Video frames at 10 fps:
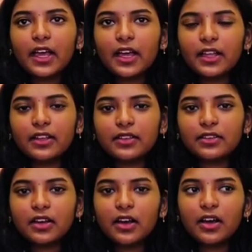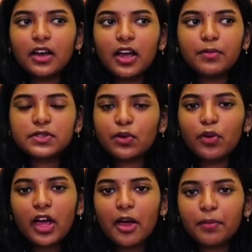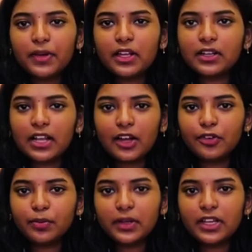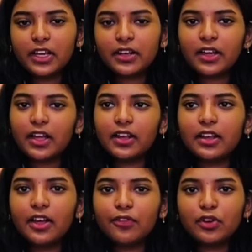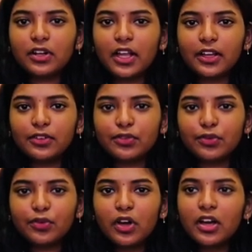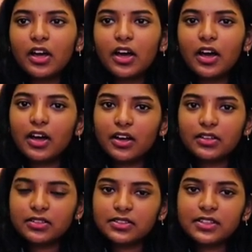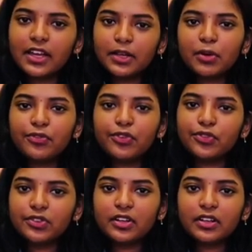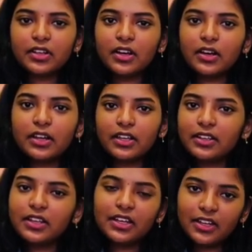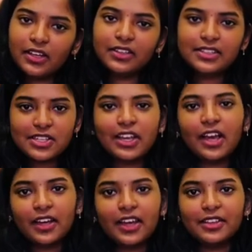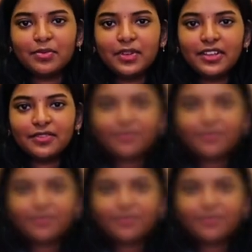And I'm so happy and glad to be here, and I would like to study my future in this academy.